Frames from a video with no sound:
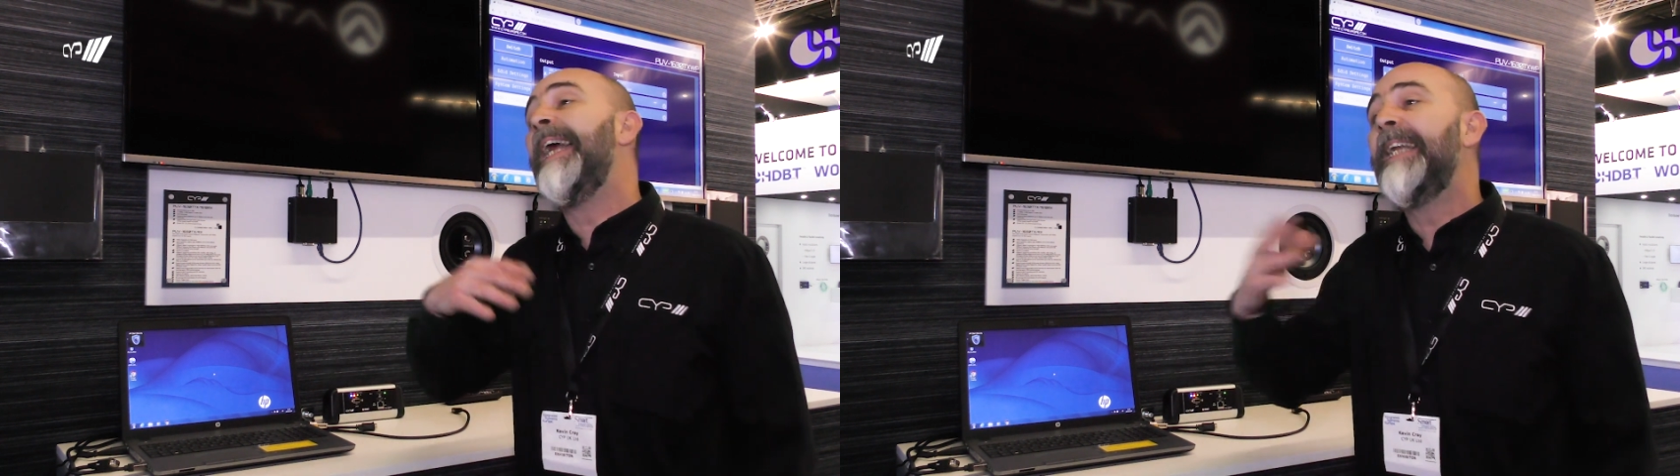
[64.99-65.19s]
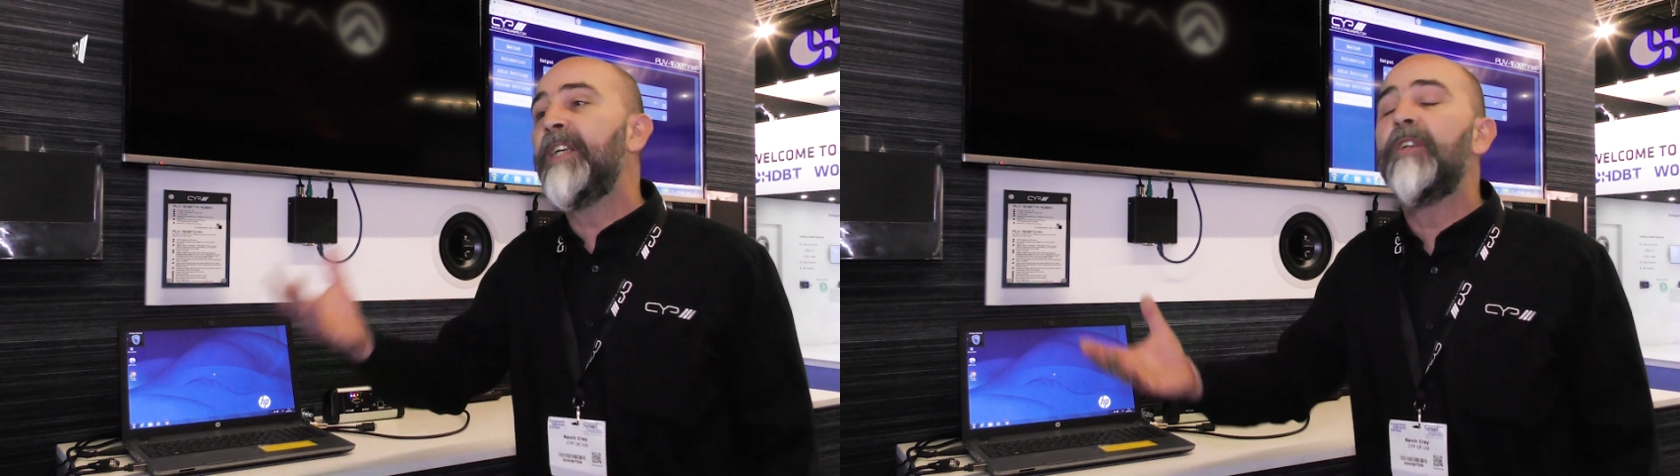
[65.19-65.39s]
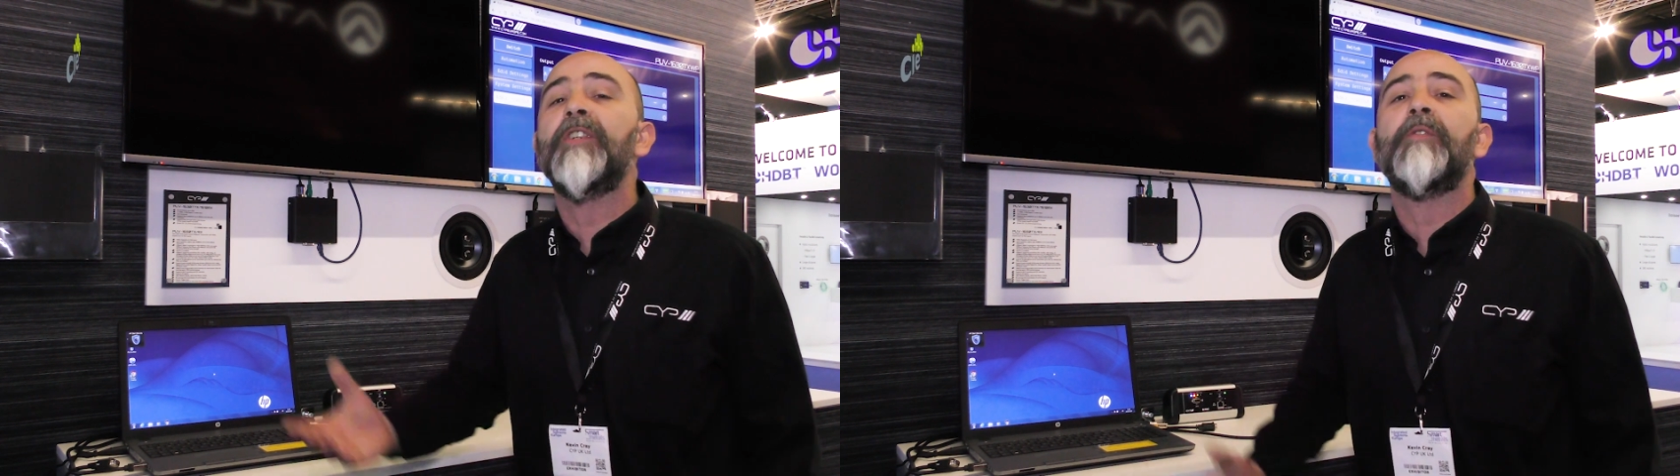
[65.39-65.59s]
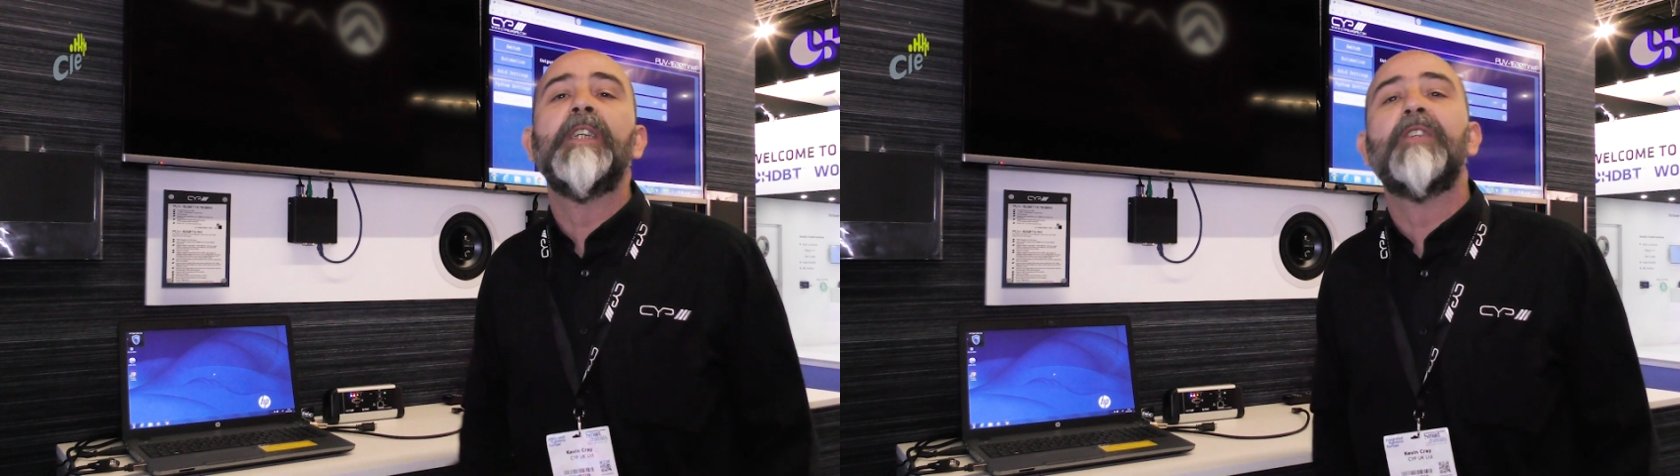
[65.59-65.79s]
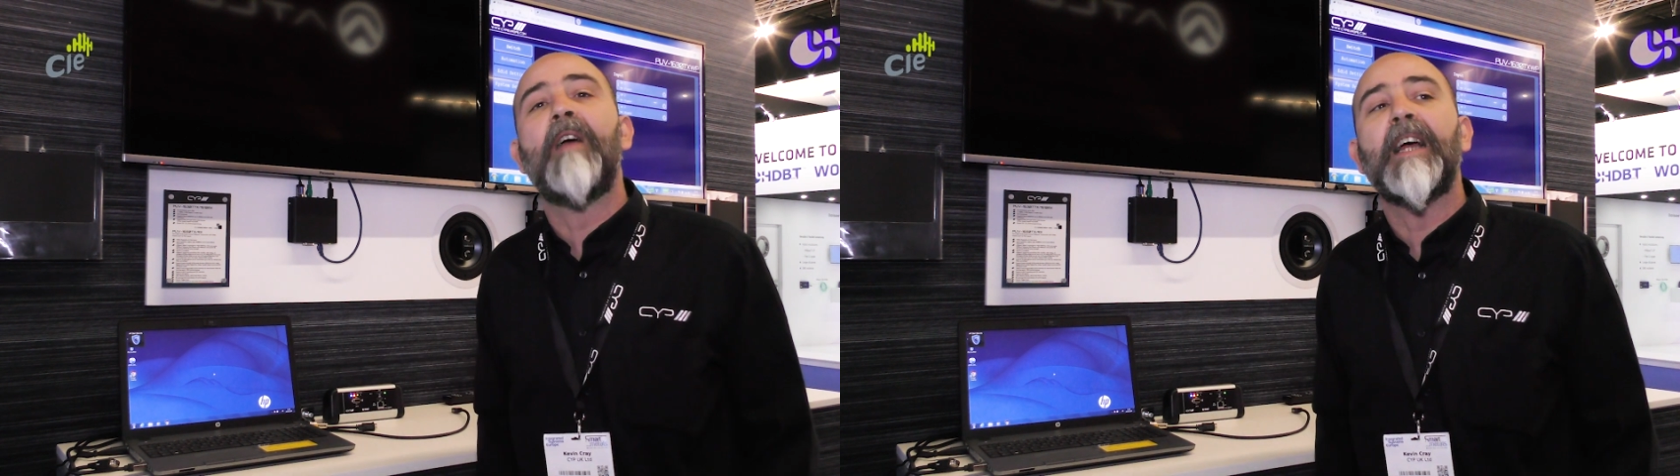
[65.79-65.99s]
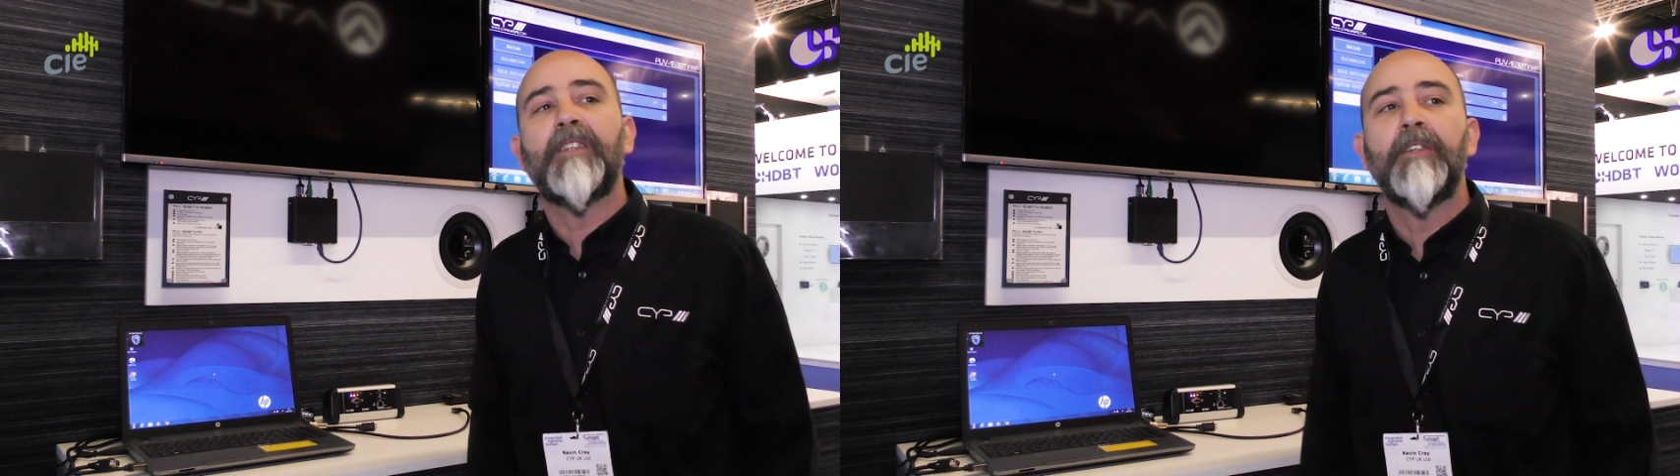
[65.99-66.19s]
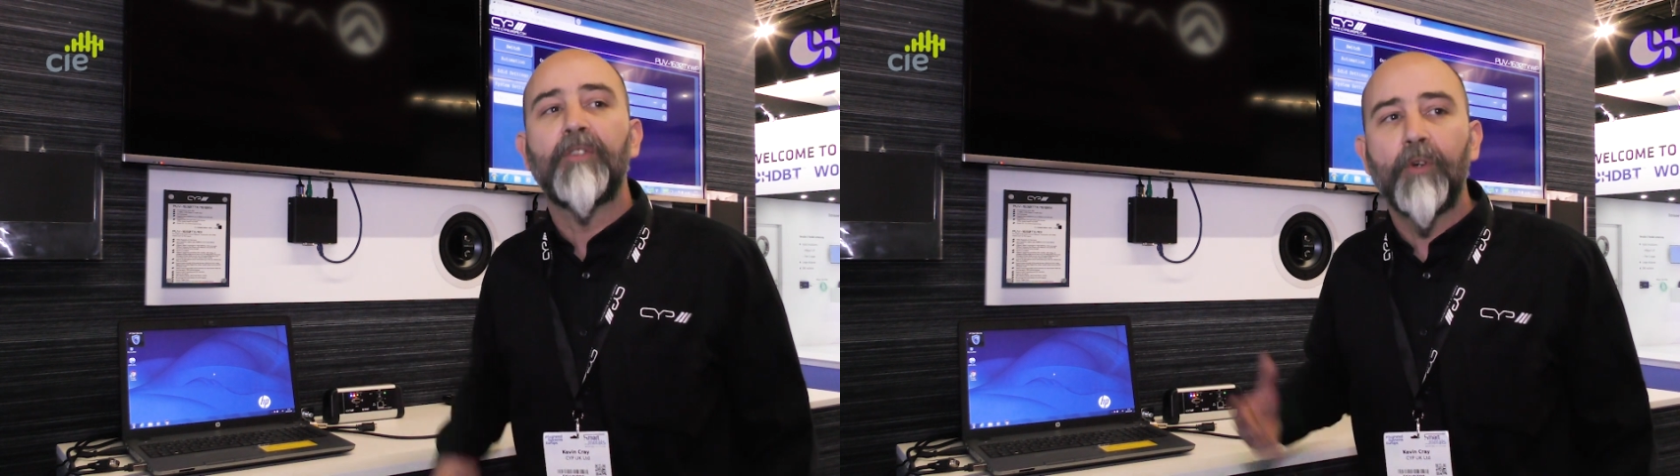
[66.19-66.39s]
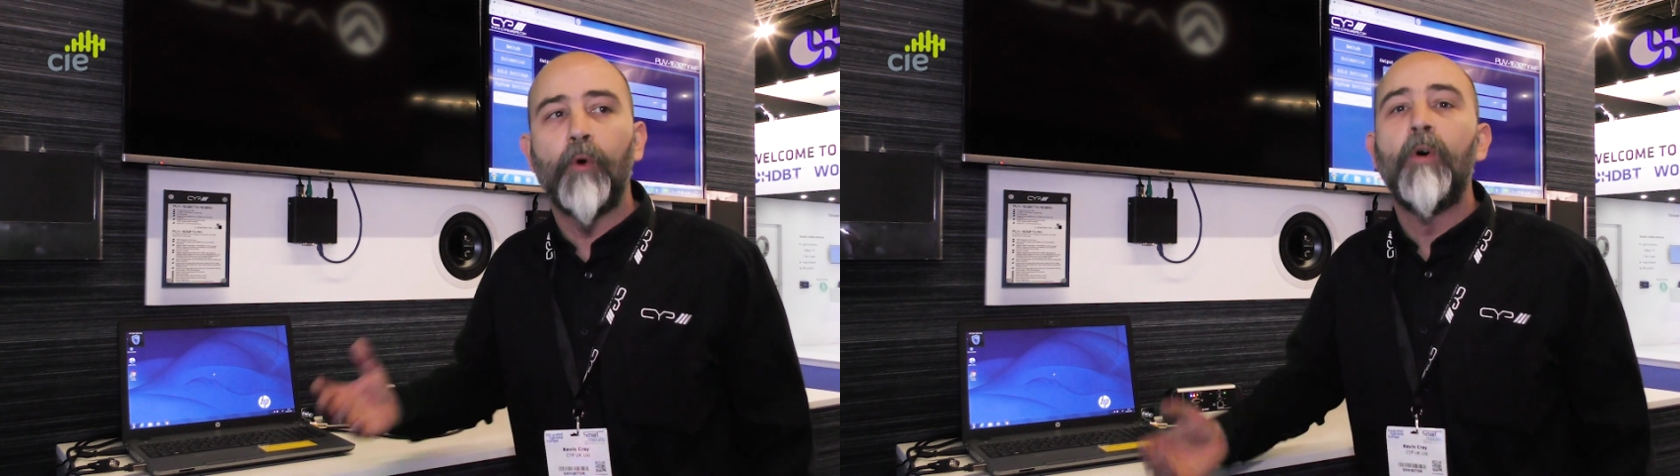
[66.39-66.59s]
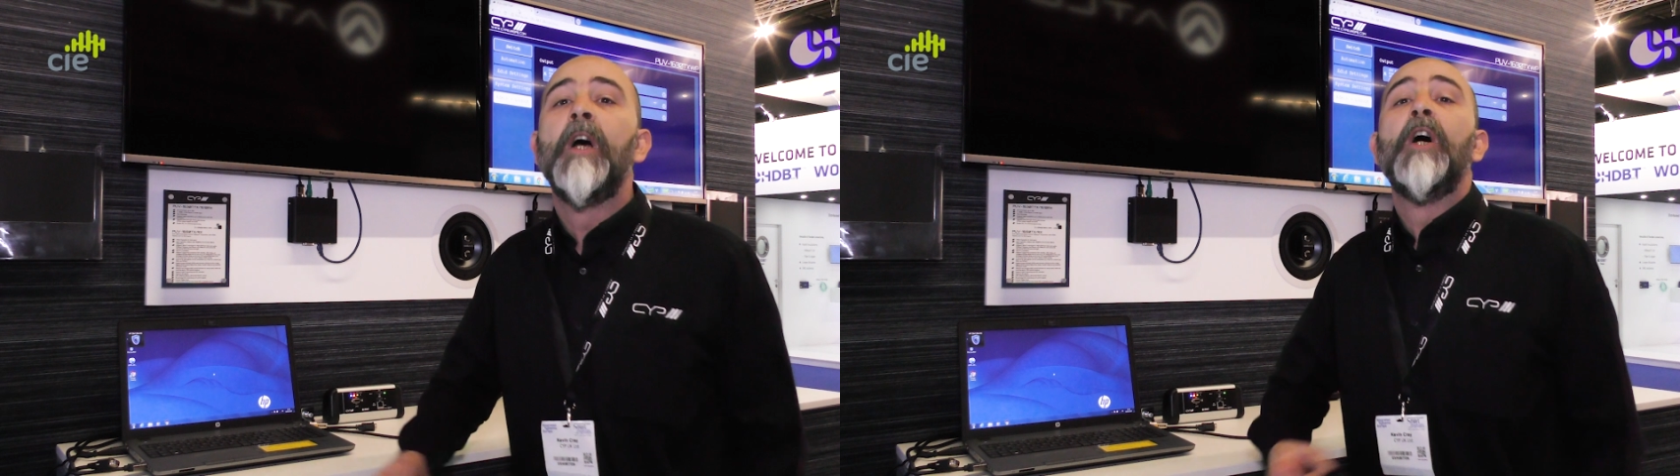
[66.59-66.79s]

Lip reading: any user interaction at all,